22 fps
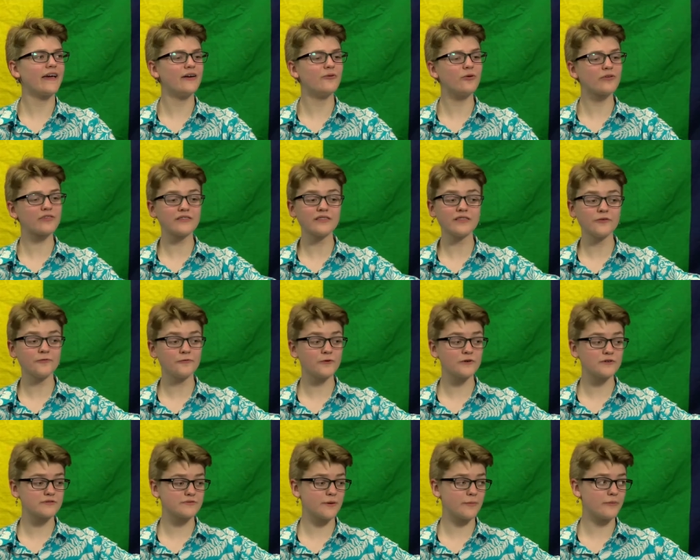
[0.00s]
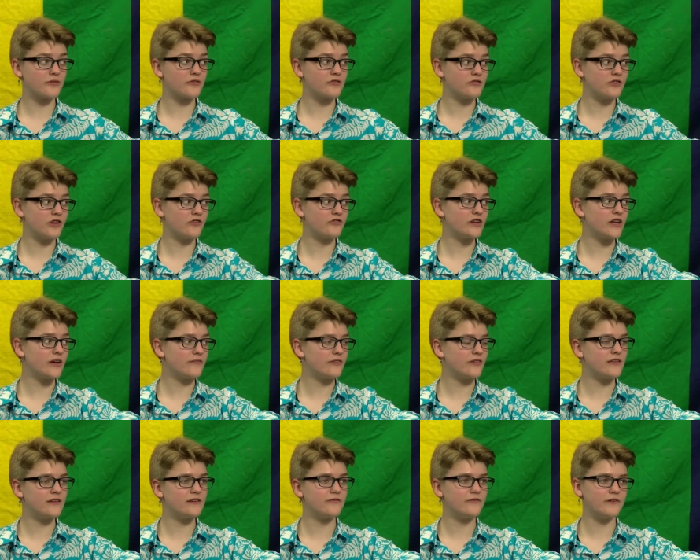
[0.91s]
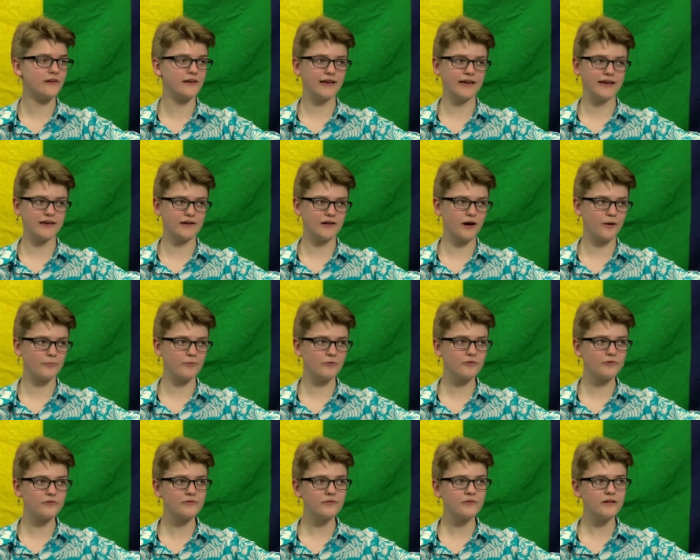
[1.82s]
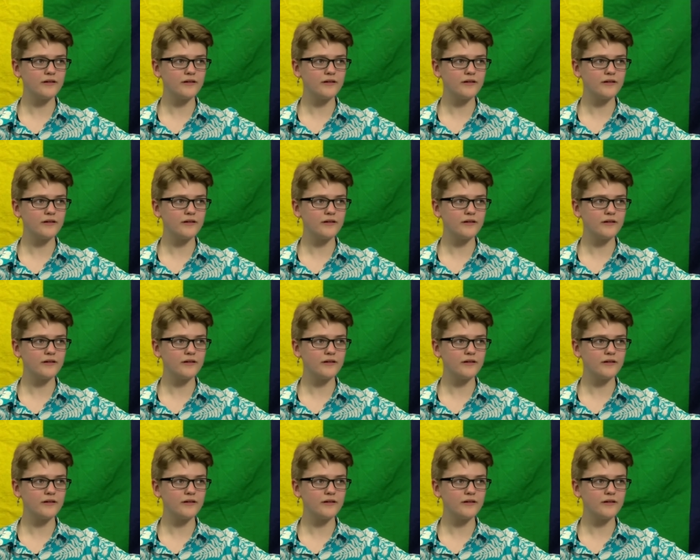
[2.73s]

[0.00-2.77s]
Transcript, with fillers: it wasn't the first representation I've seen of a gay couple.